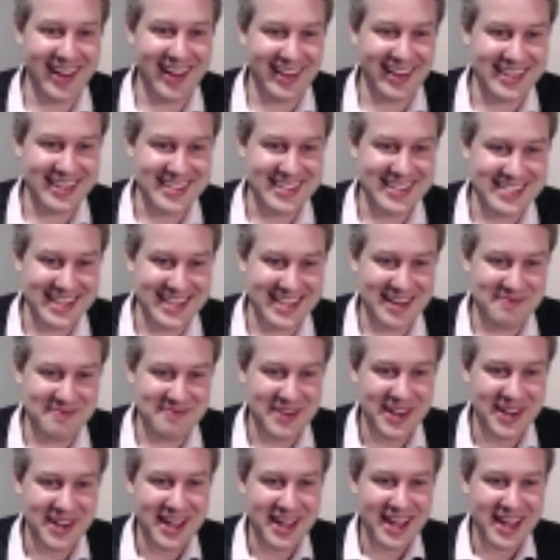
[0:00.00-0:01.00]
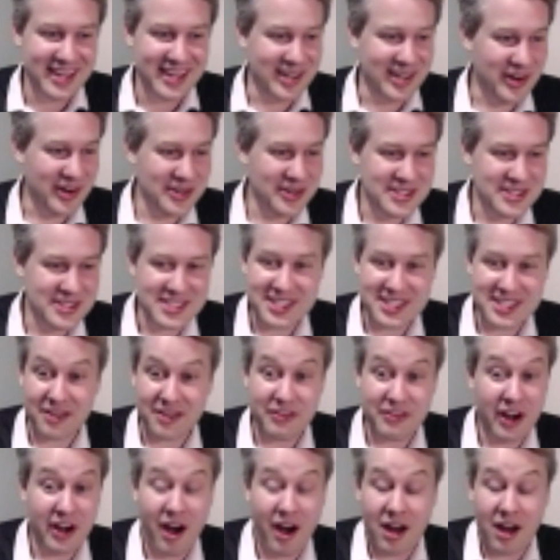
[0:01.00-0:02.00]
And, um, you know, discovering
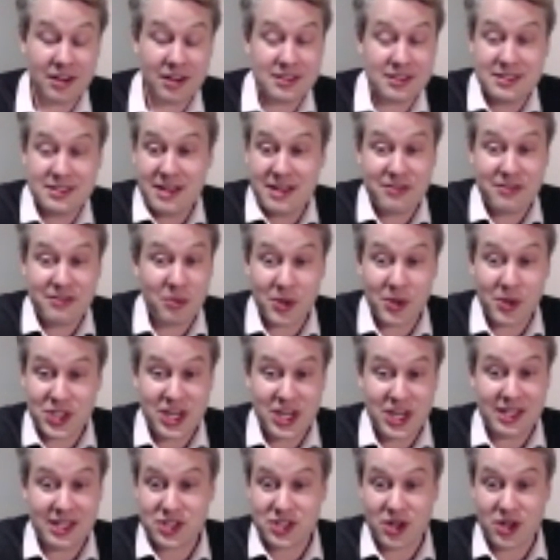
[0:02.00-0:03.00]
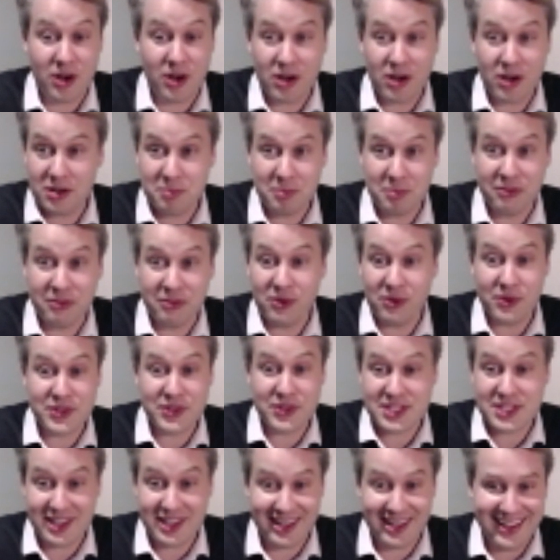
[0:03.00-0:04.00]
I'd never watched Hitchcock before this
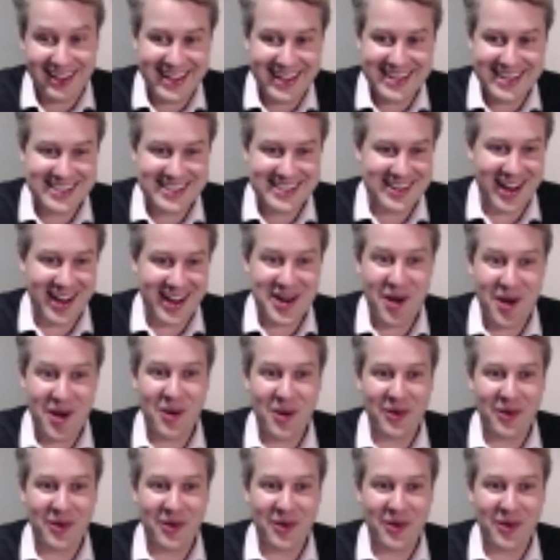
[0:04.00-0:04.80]
year. And I know,